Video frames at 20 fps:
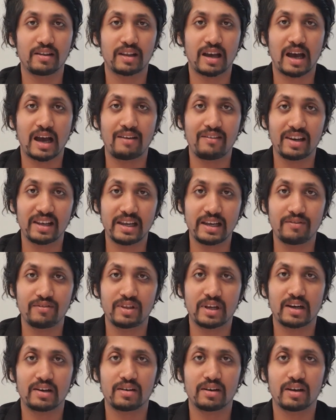I will give
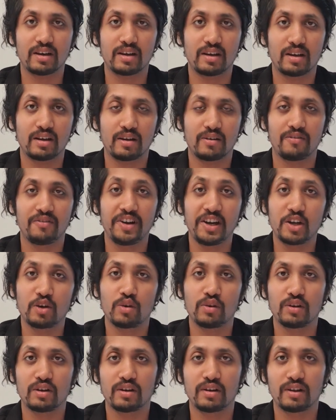that
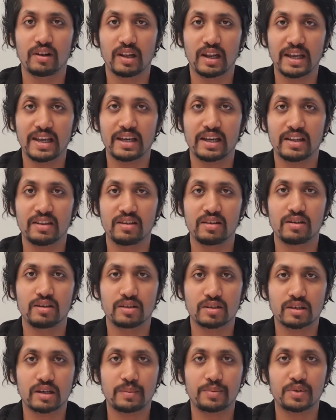video link in the
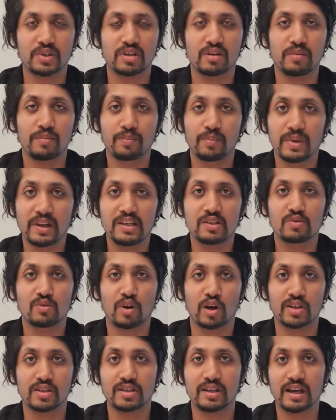description. Please
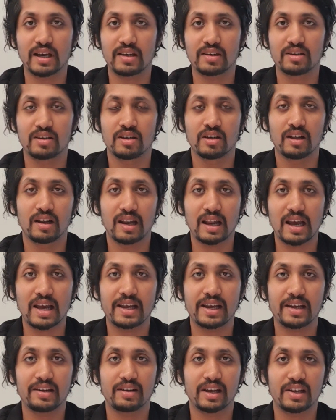watch that,
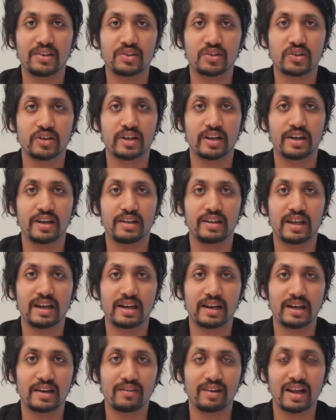like it and share it,
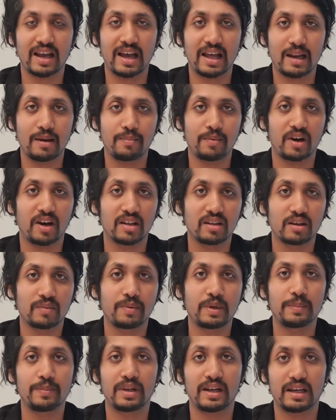that it will help other
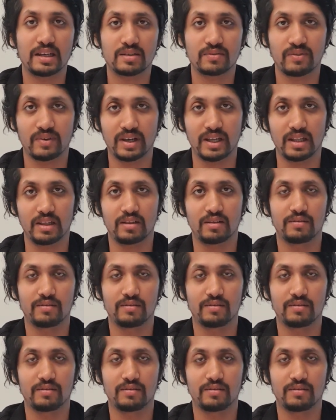people as well.